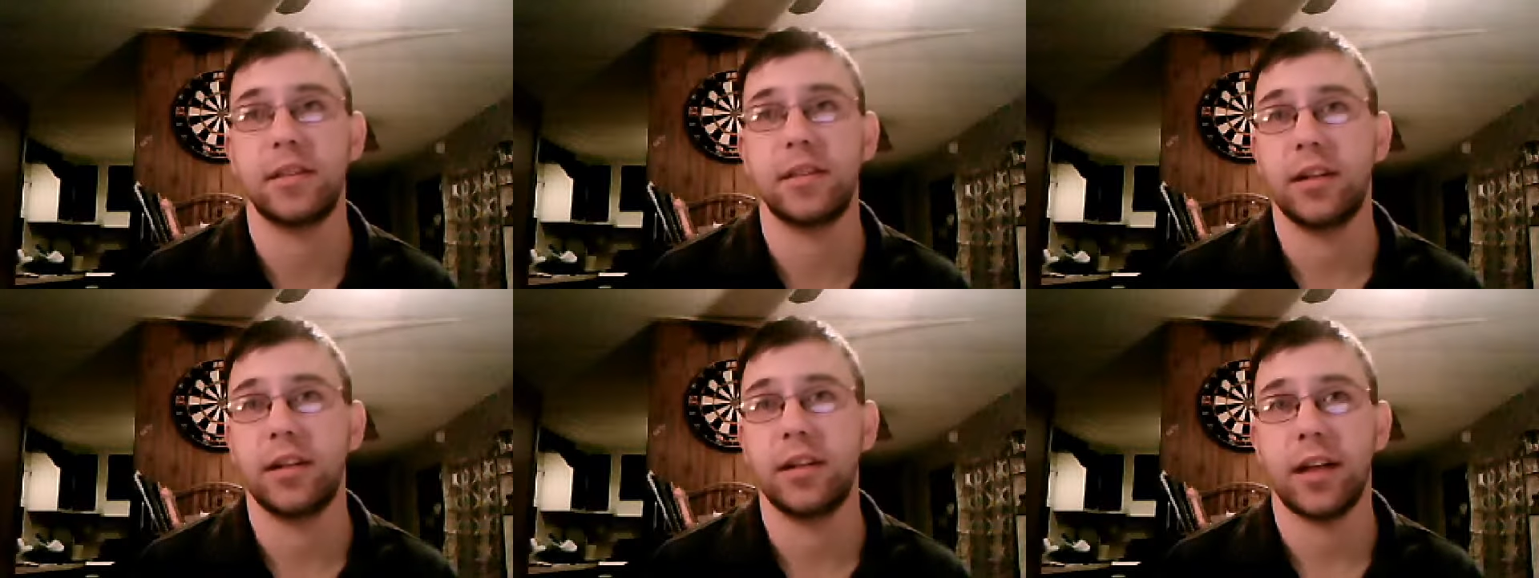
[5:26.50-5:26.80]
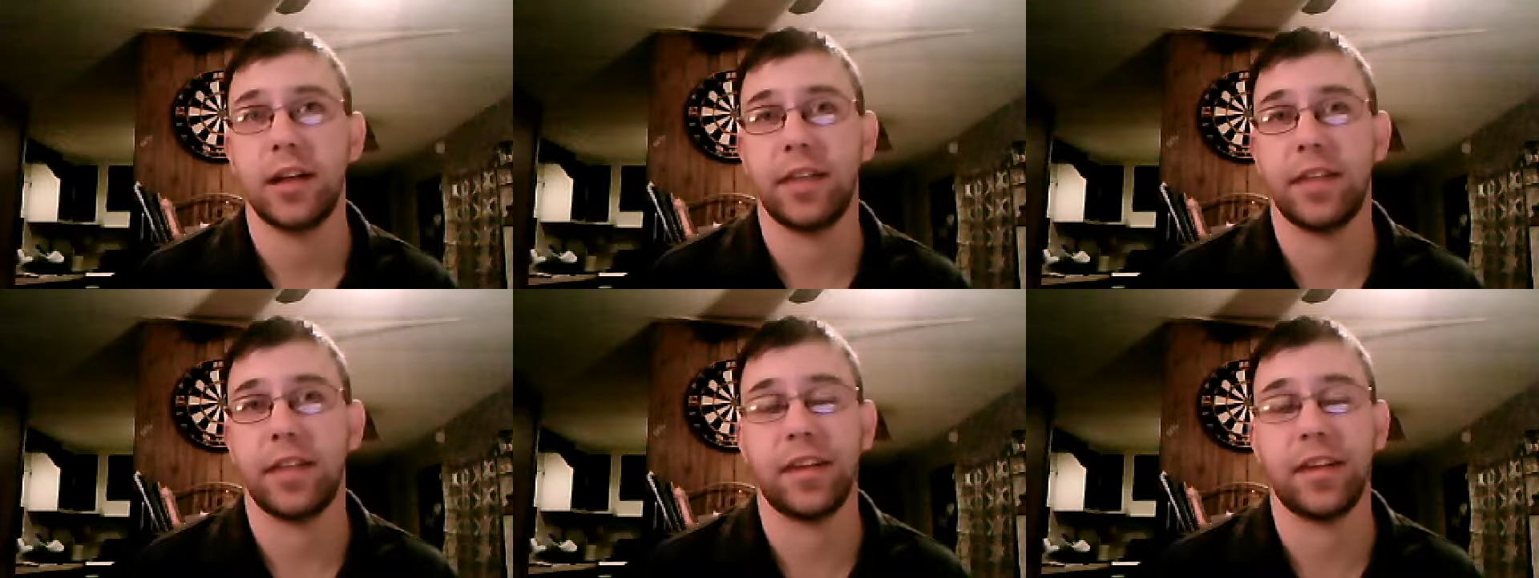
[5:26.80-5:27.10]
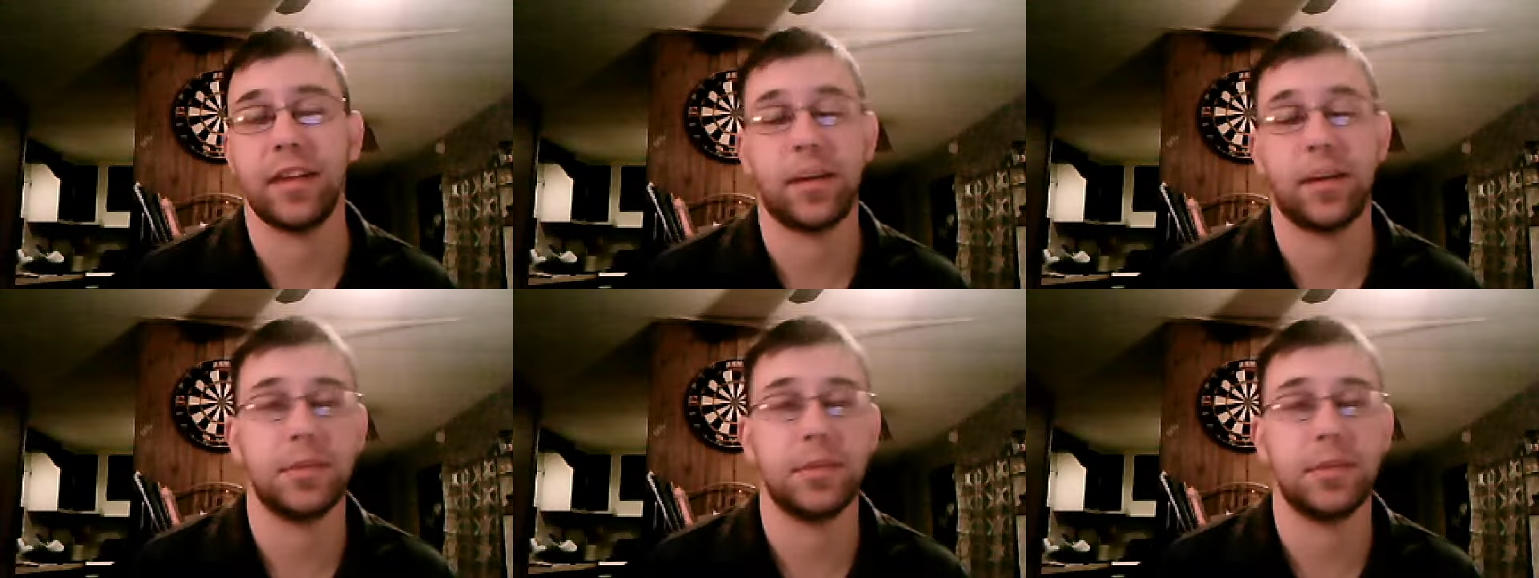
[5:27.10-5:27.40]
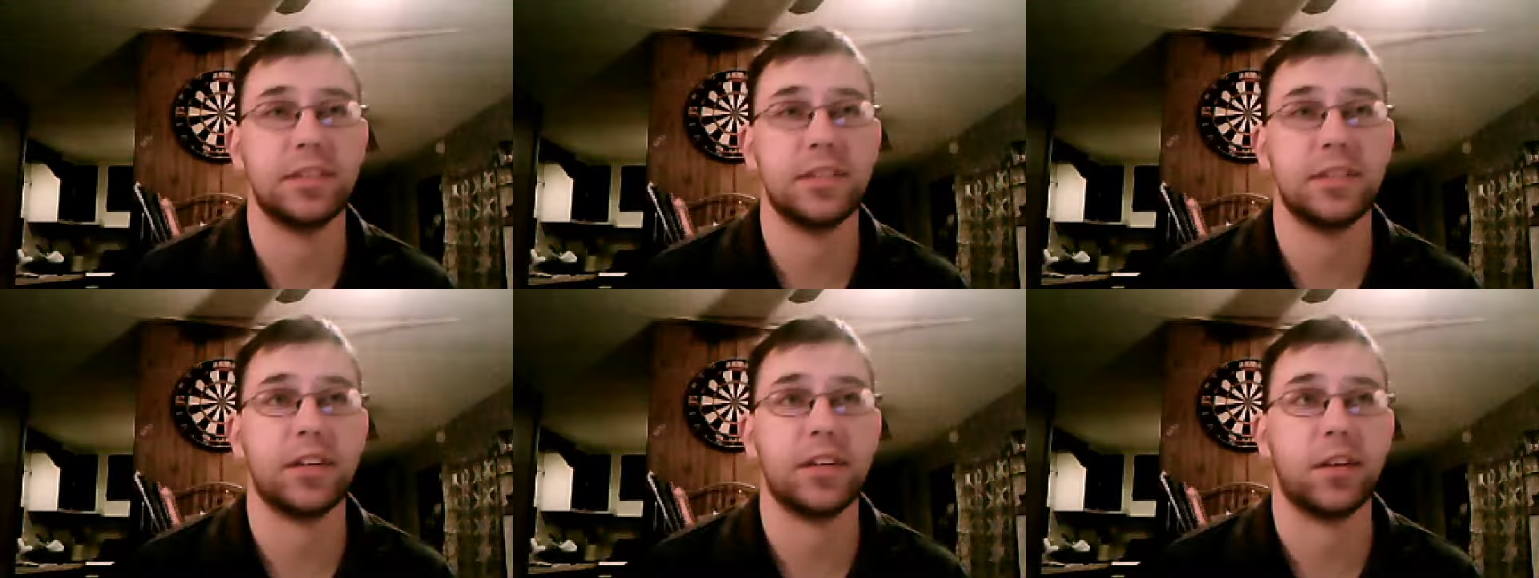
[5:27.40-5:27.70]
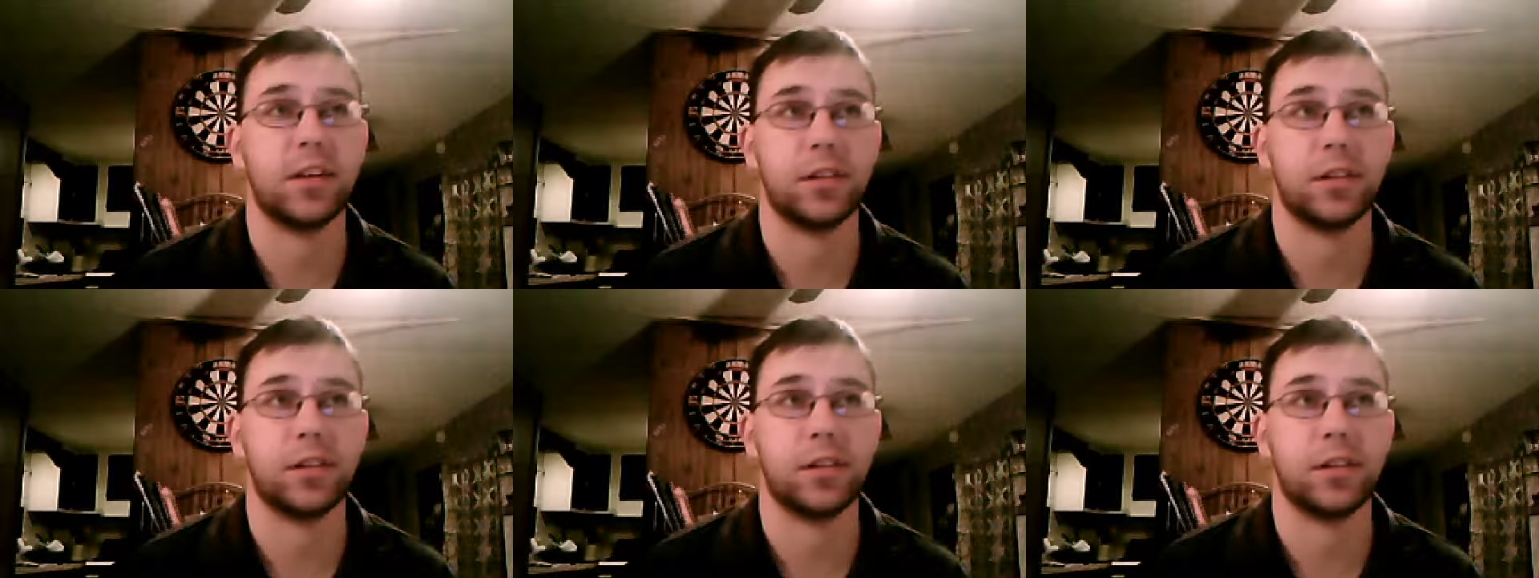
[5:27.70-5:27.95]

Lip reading: and they come to sick call.